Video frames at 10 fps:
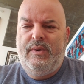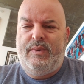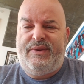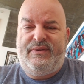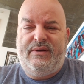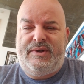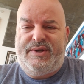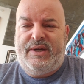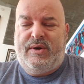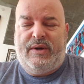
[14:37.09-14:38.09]
With
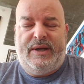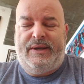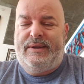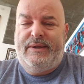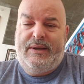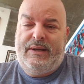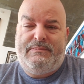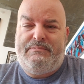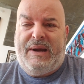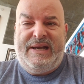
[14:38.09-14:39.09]
Dogecoin,
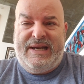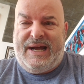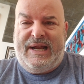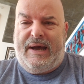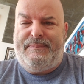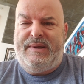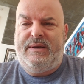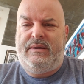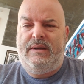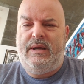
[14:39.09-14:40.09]
it might not happen.